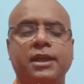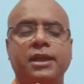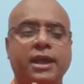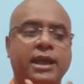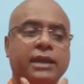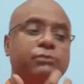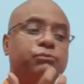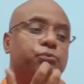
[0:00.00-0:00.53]

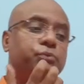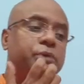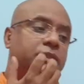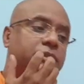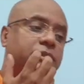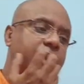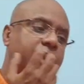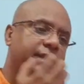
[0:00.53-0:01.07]
And
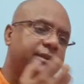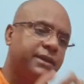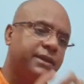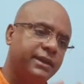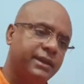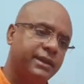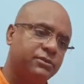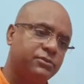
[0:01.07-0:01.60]
with that
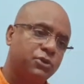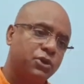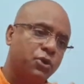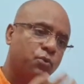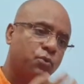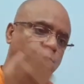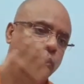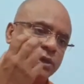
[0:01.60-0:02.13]
hand,
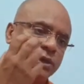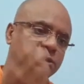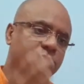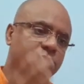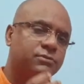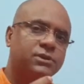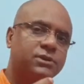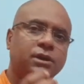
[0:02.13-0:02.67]

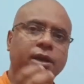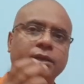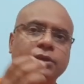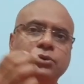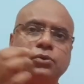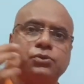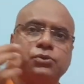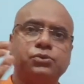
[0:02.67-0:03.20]
whatever I
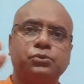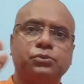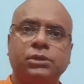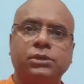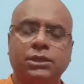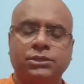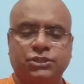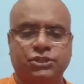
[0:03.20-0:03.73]
go to
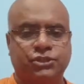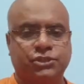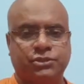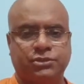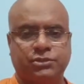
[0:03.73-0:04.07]
touch,